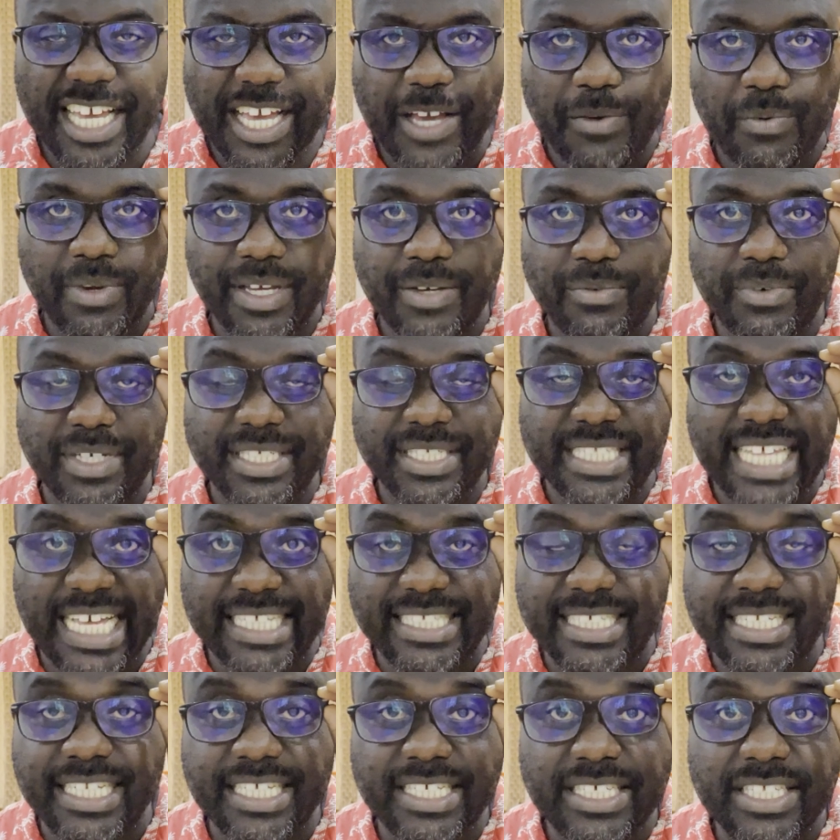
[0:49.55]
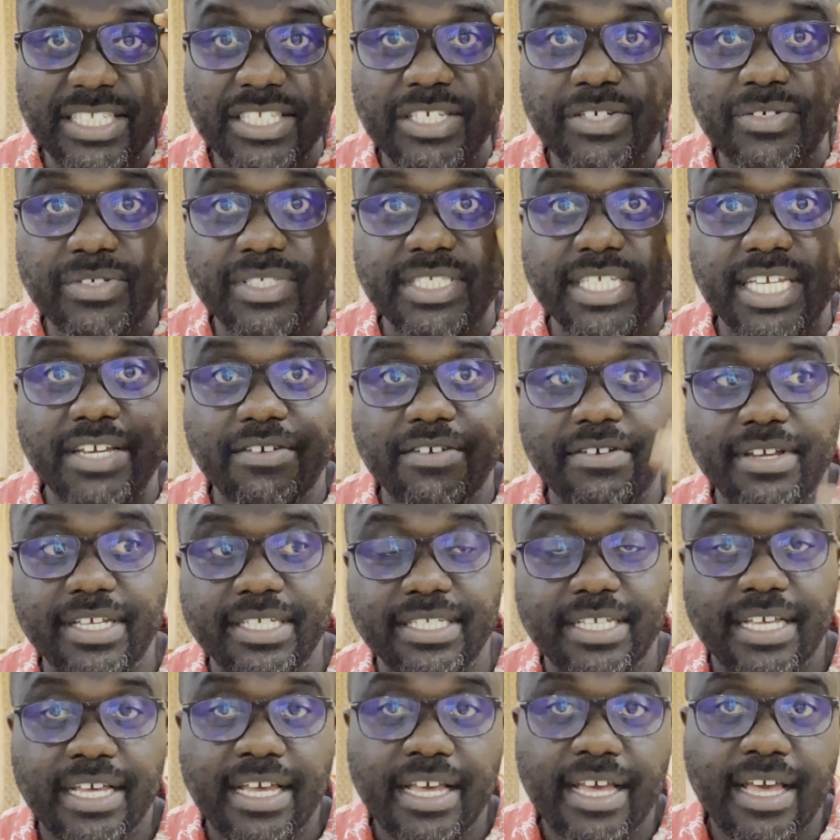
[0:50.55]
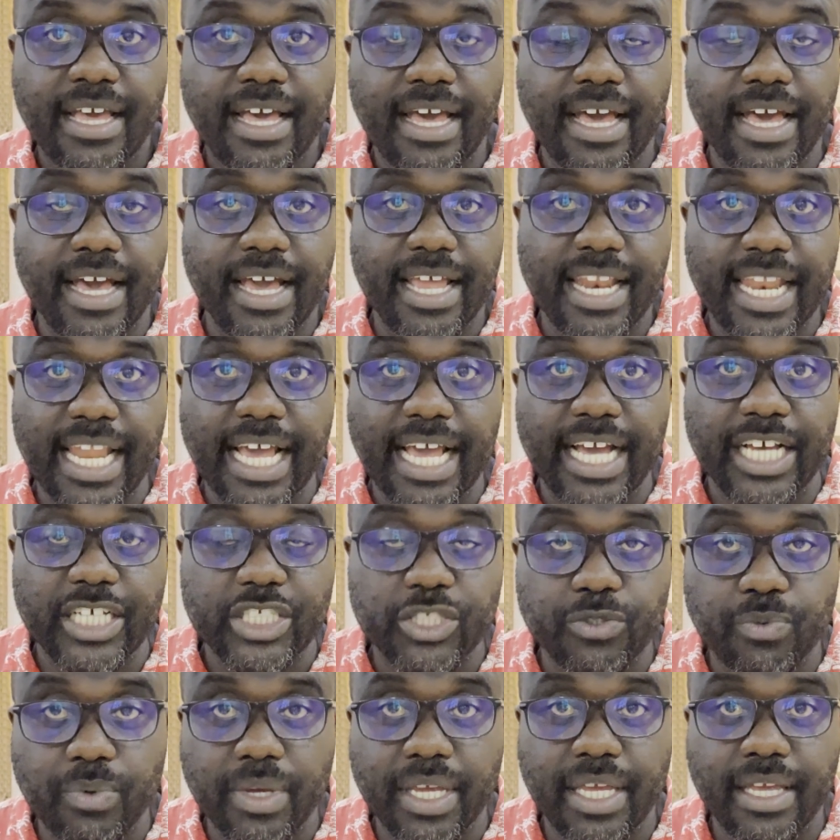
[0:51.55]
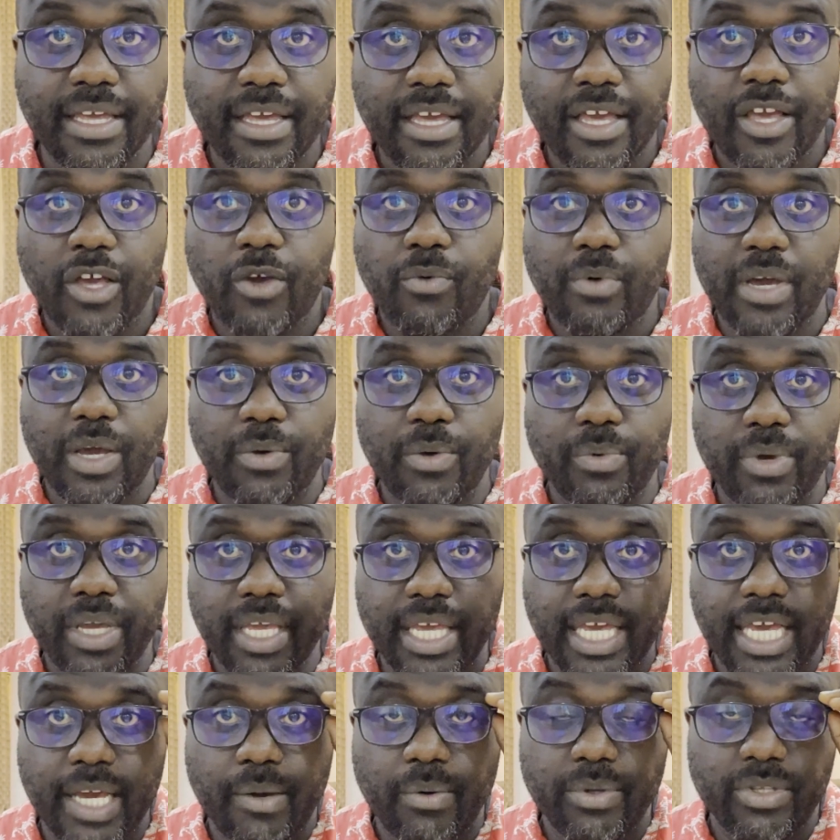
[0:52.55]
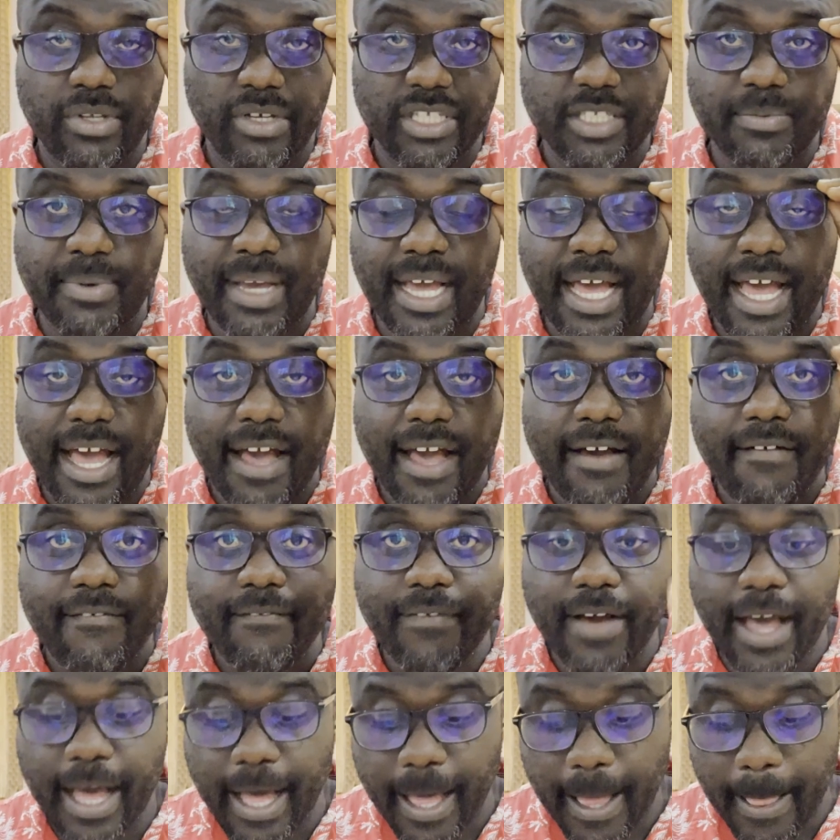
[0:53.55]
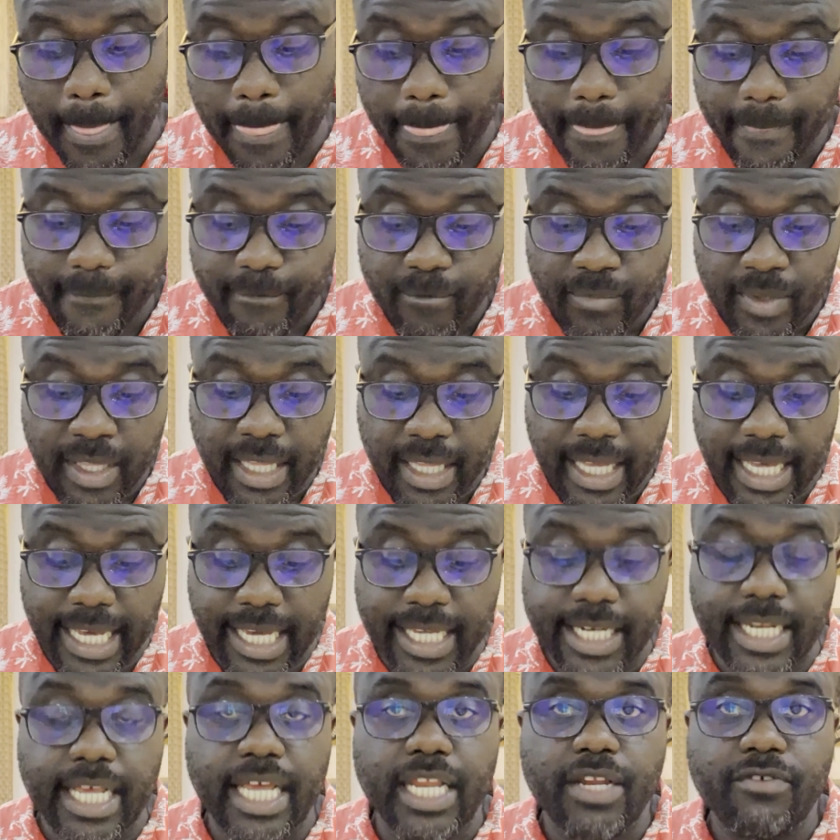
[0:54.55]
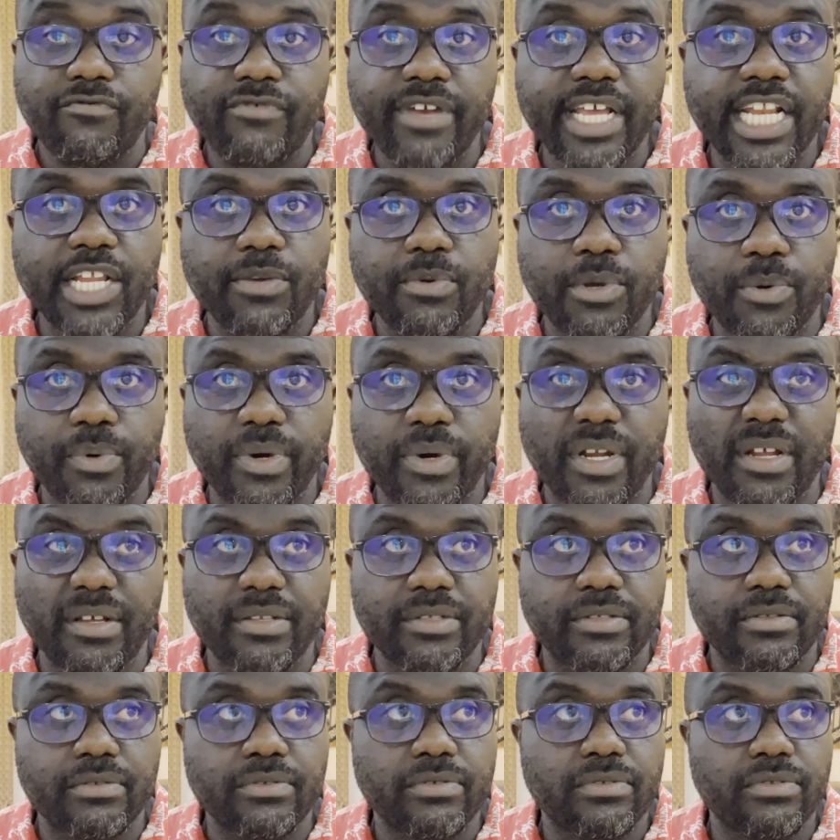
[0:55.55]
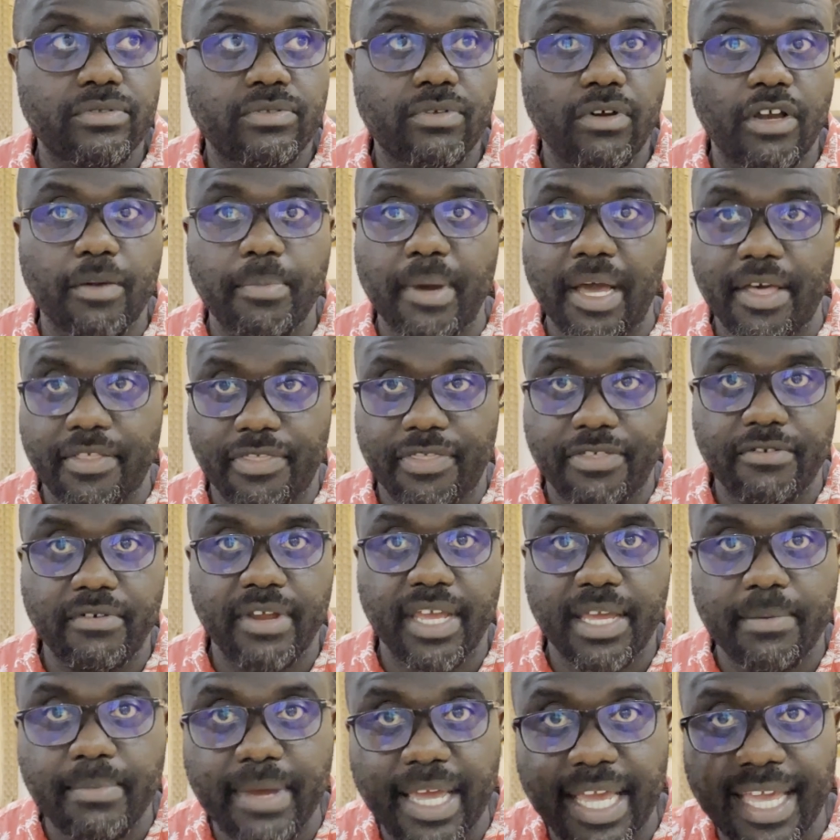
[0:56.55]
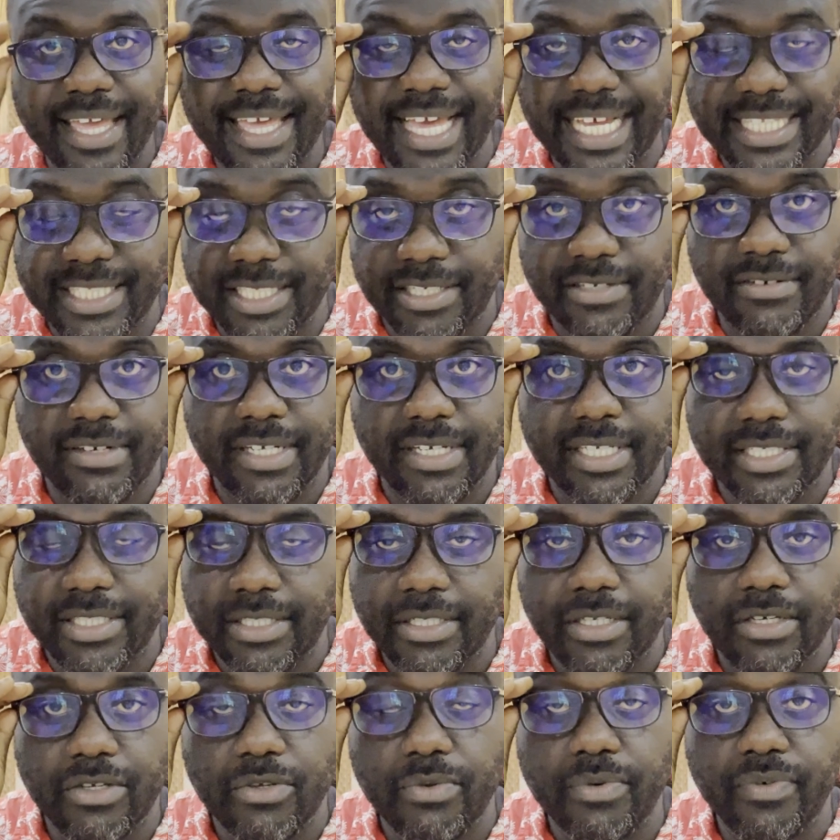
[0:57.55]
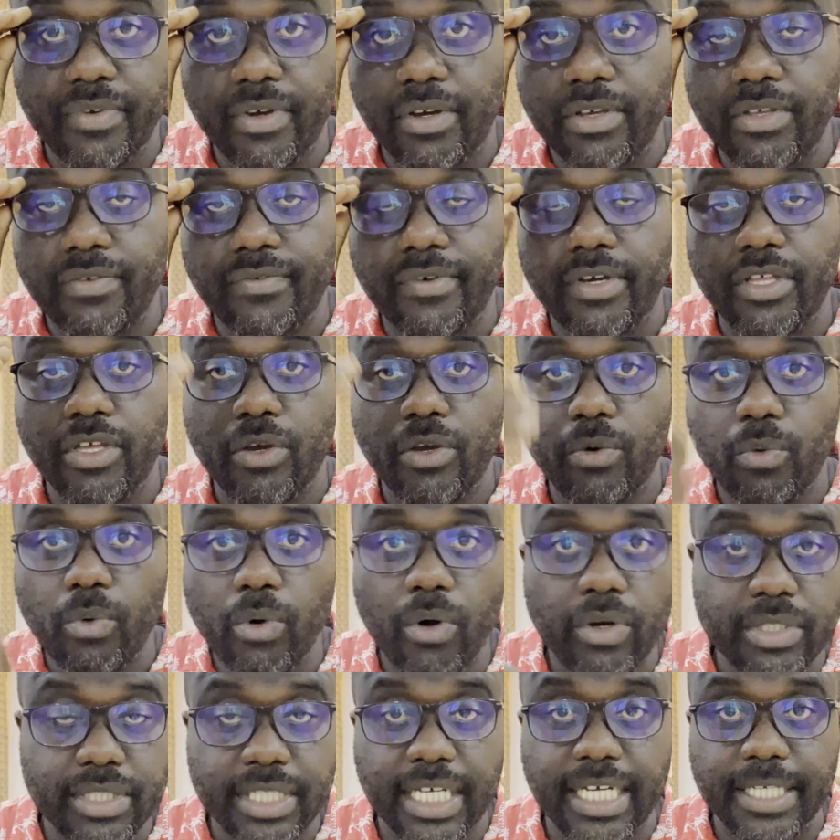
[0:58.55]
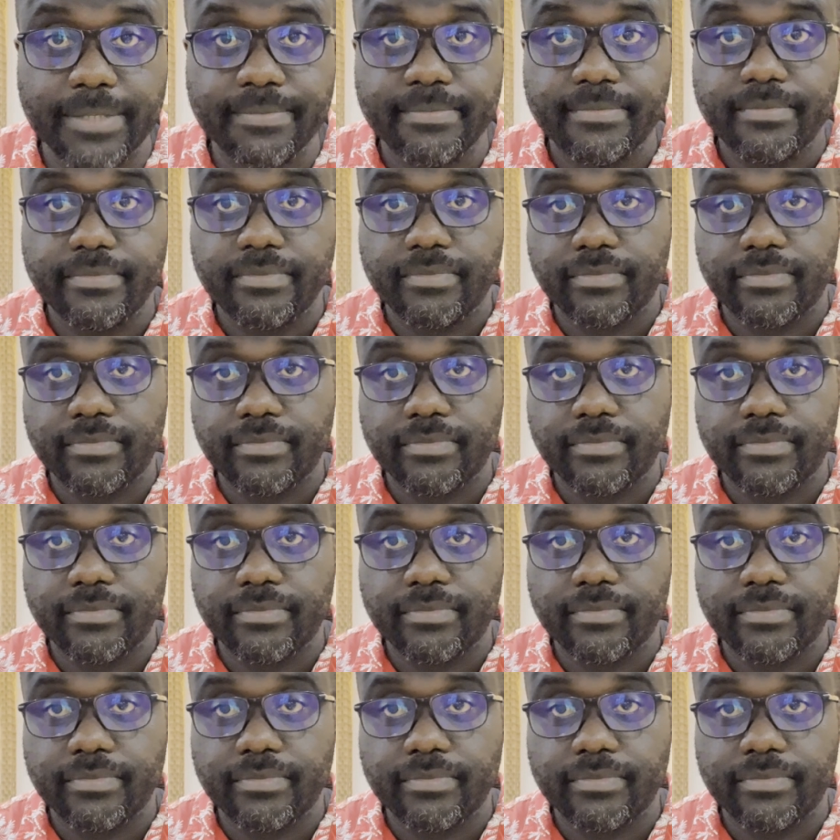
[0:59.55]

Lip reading: We started this new series last week where we talked about our farm, and then really we want to talk about 3 main categories. You've got your water,